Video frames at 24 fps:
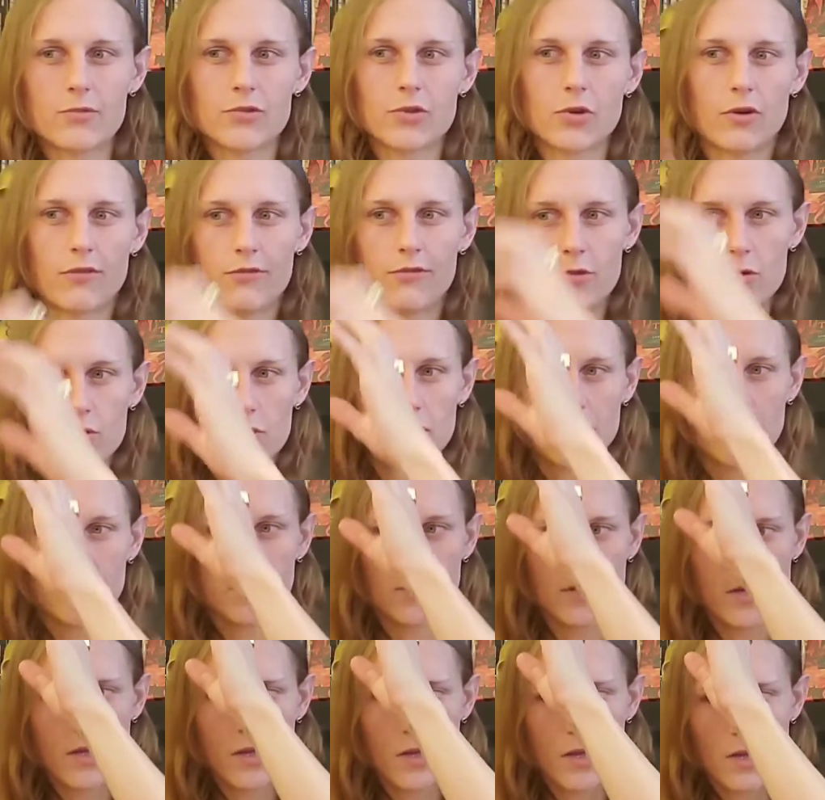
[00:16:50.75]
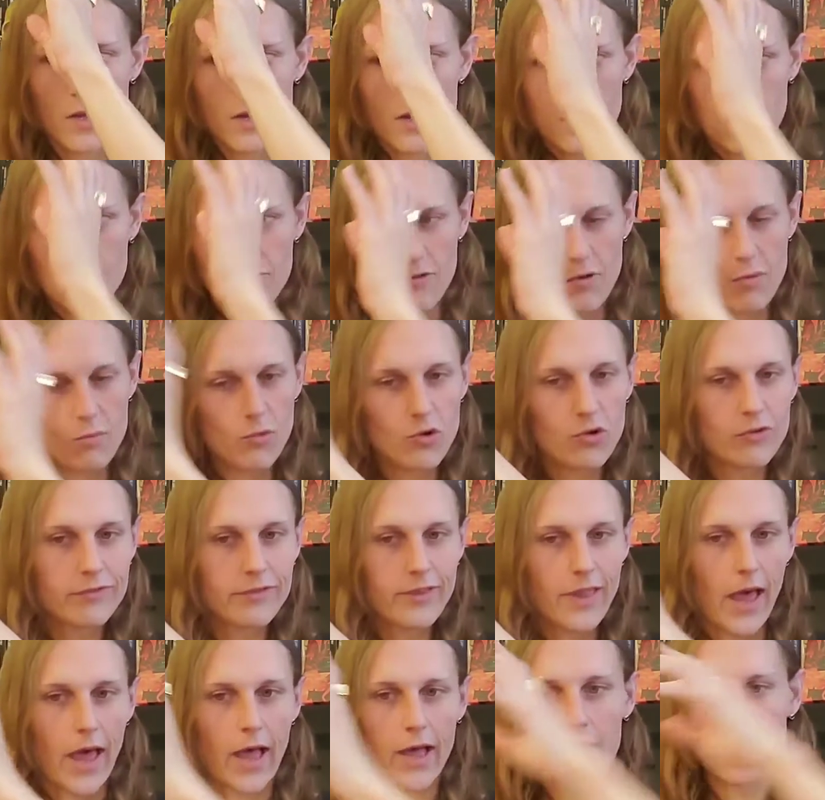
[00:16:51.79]
So if you could remove
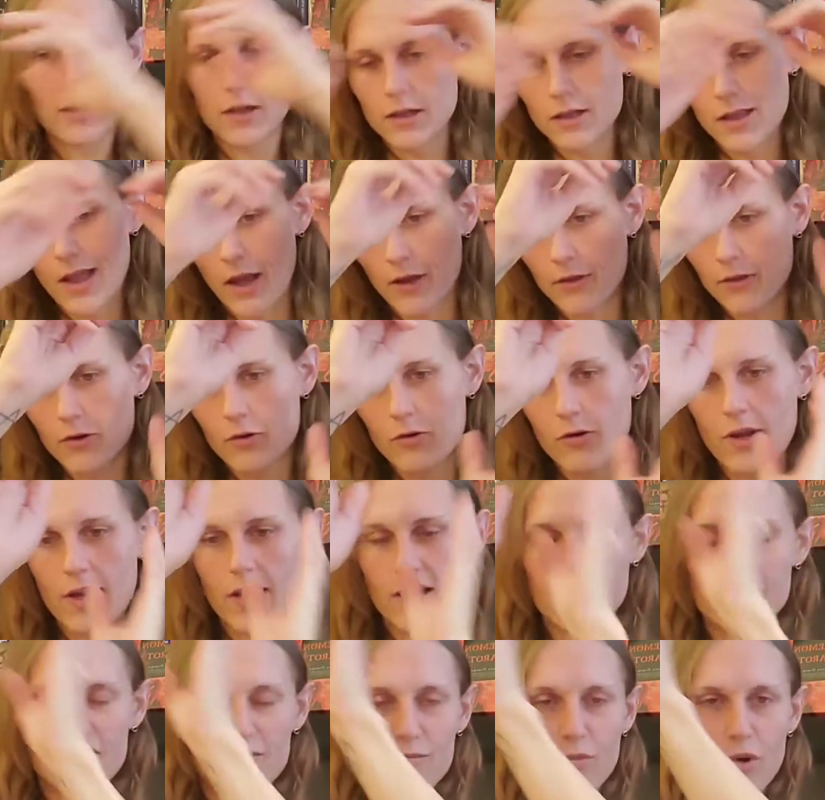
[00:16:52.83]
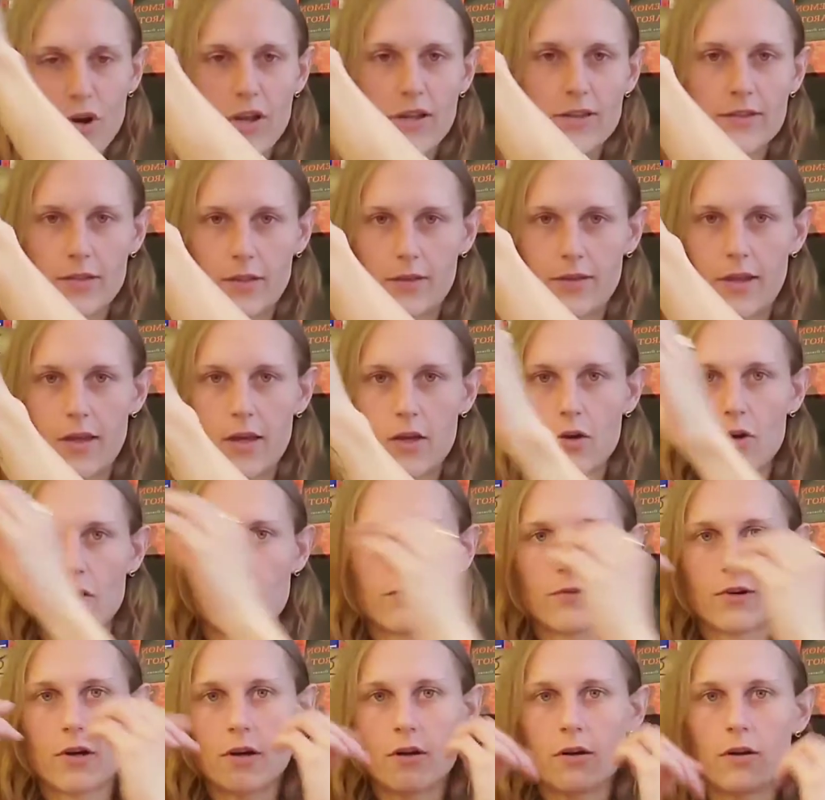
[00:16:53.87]
that, allow the creative brain to take
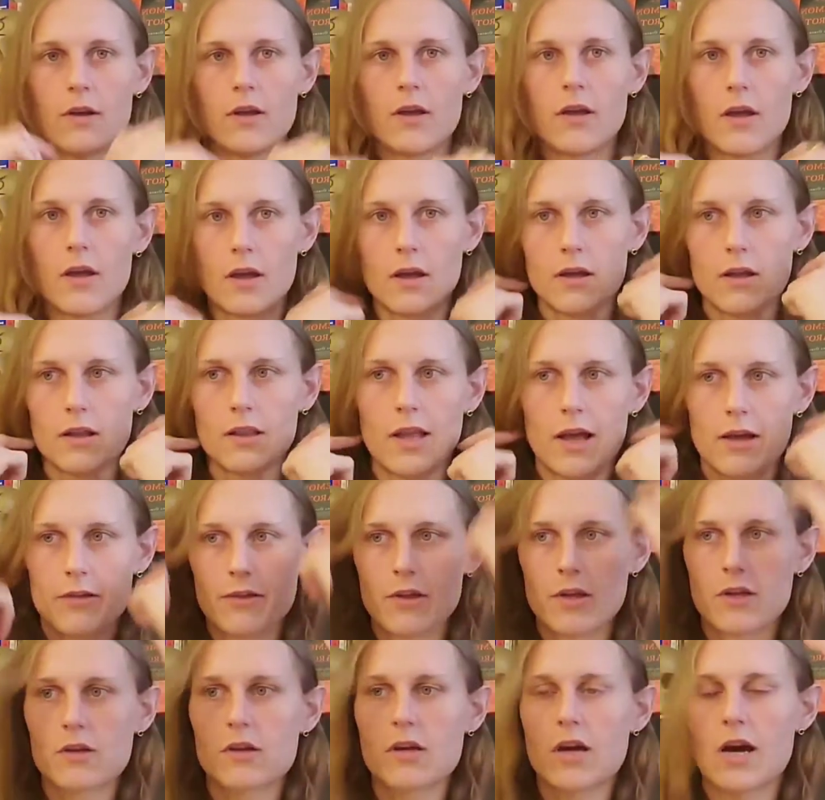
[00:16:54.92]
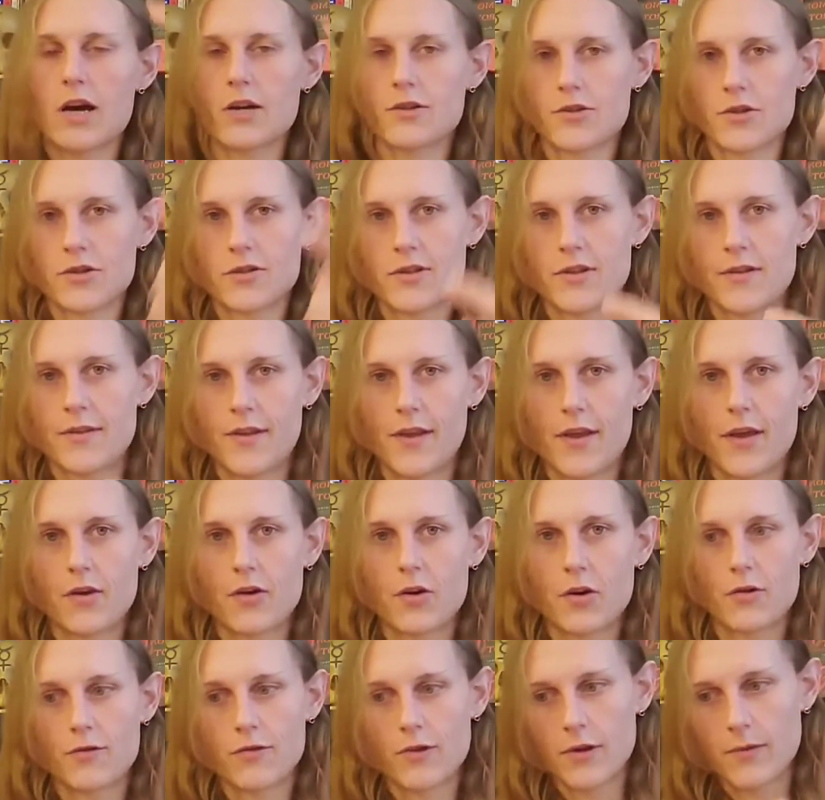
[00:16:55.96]
over, allow the unconscious to take
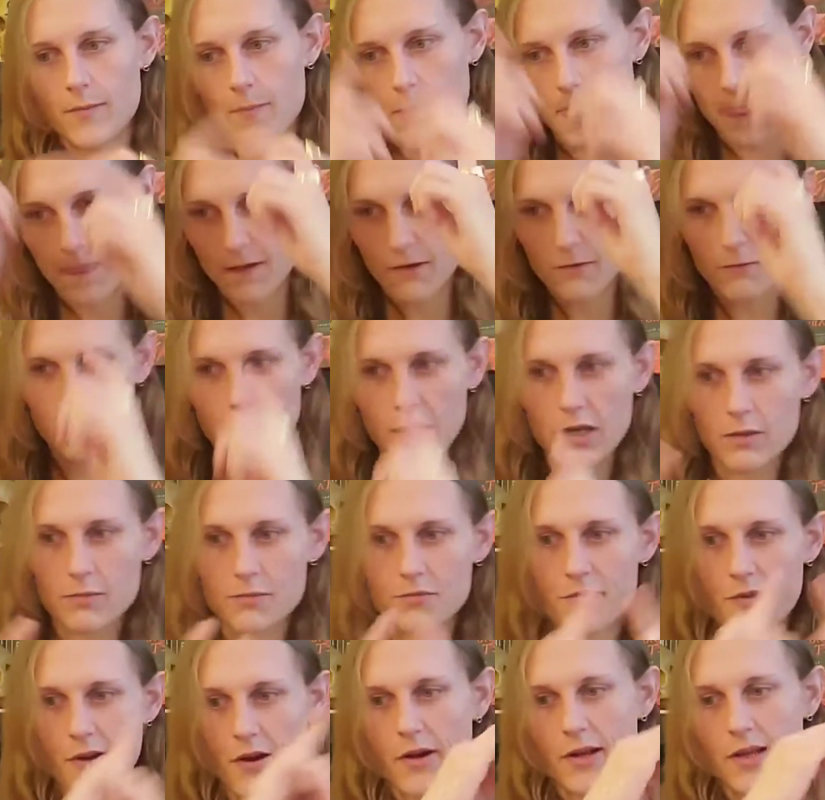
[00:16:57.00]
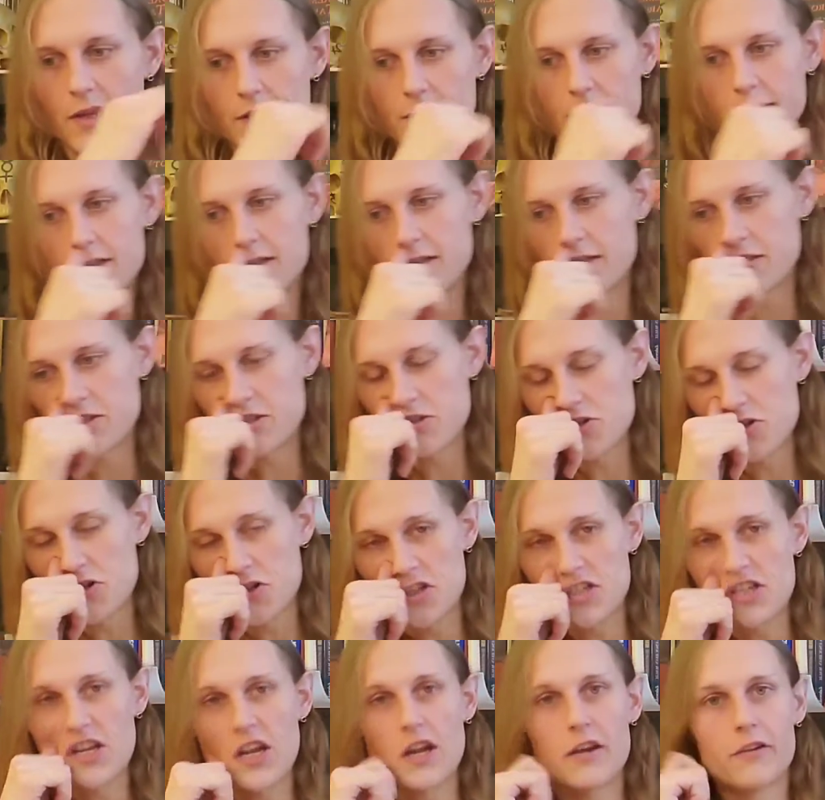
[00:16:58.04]
over, it becomes very easy to
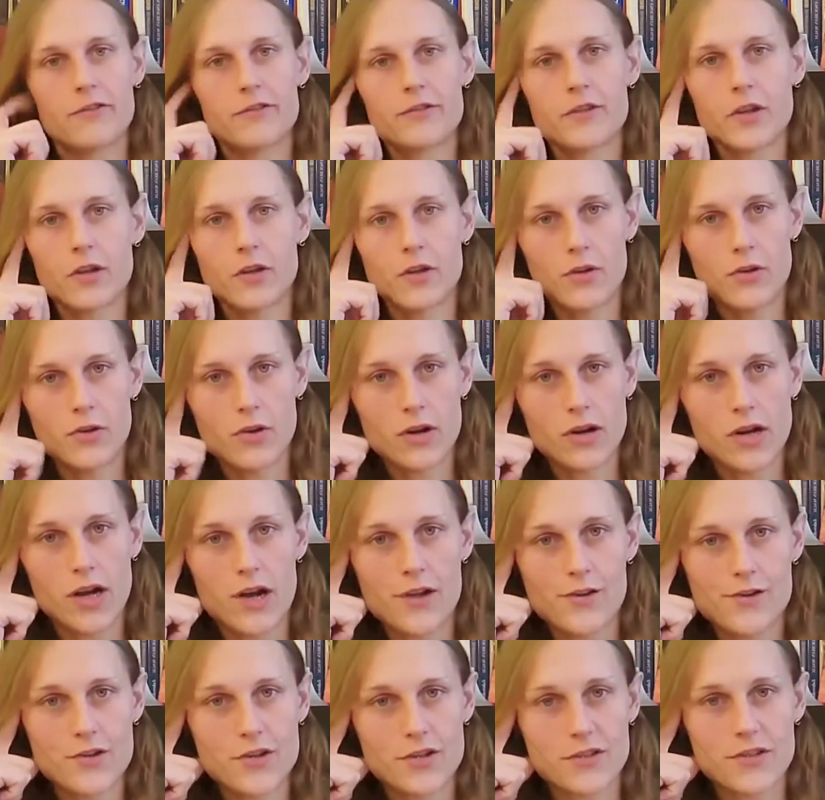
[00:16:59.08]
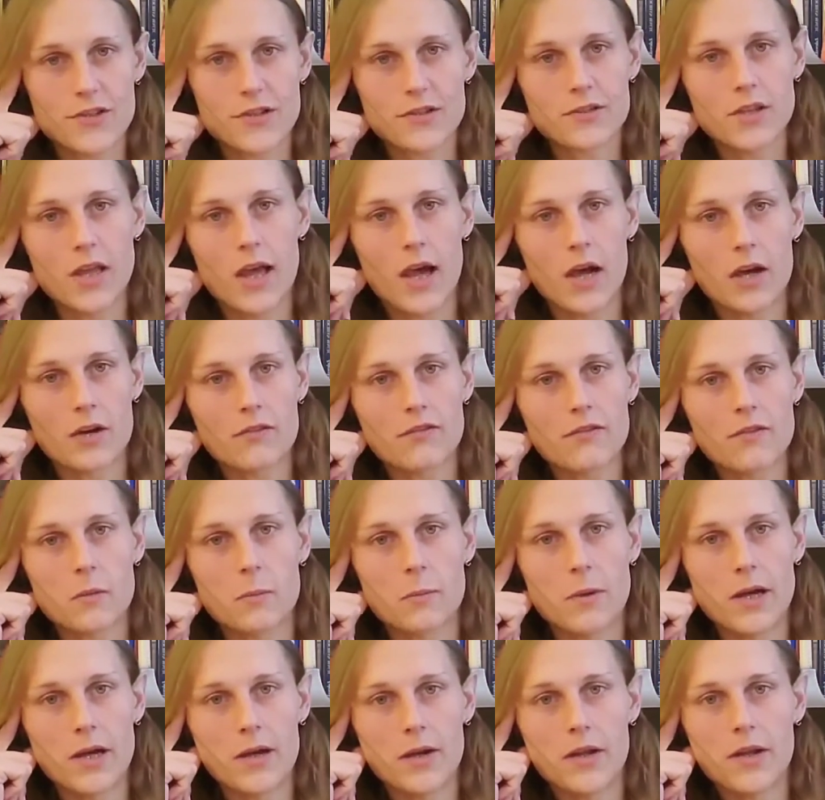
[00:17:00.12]
shift your consciousness out of the
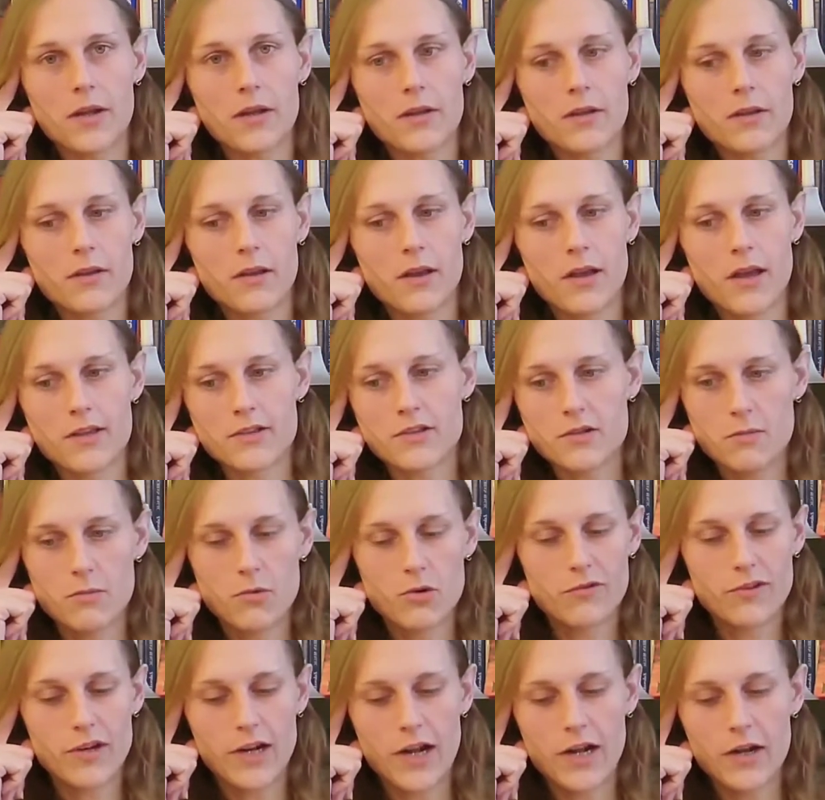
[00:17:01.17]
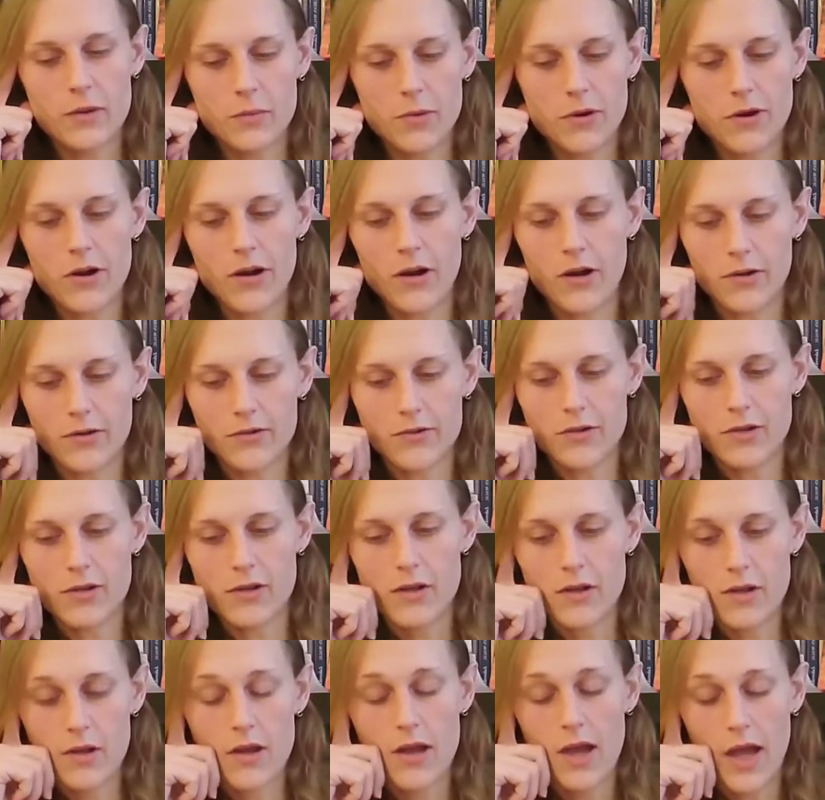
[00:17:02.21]
body and to move it anywhere else.
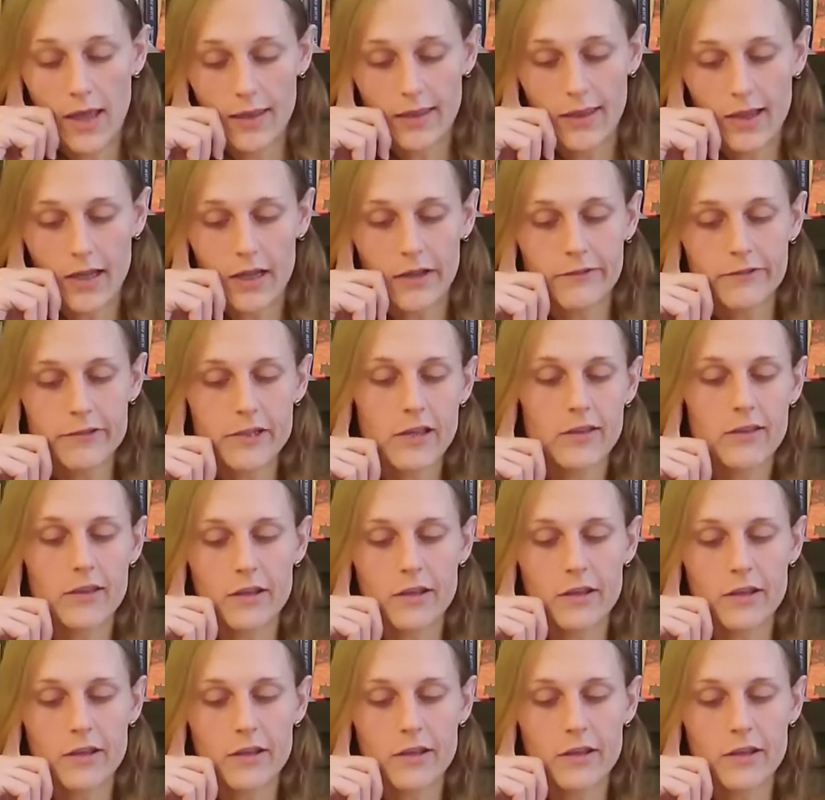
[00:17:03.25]
And like I've said,